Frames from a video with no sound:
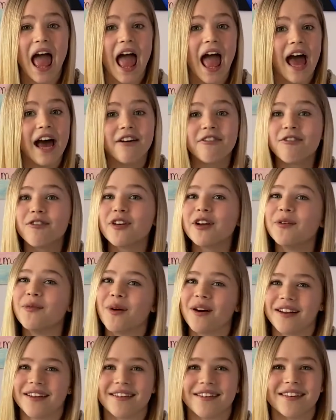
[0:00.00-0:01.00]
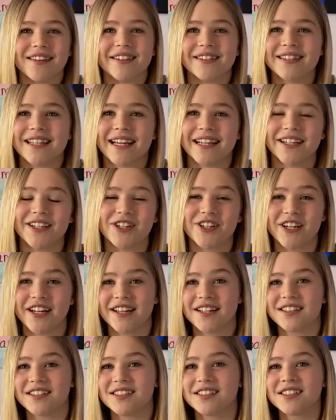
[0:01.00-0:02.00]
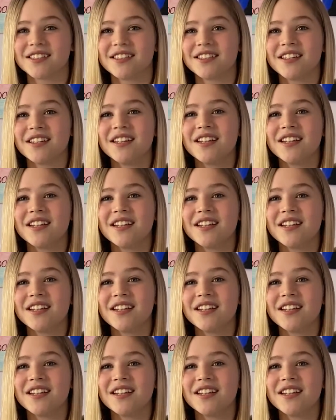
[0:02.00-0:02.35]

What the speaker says: everyone a second chance.